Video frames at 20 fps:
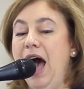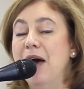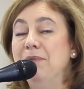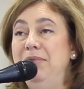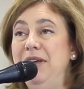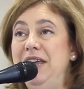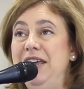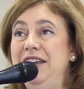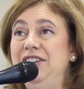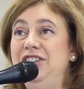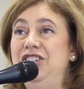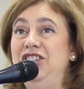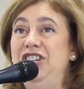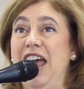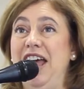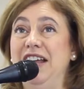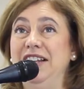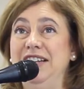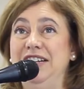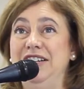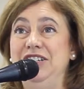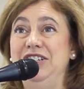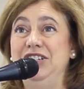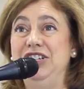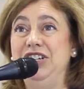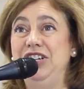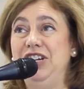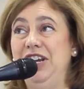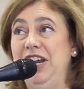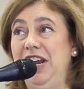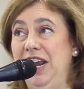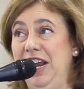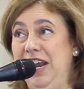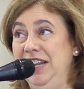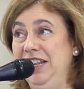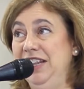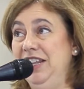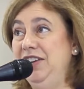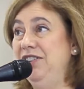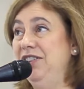A big challenge
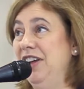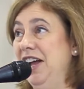in the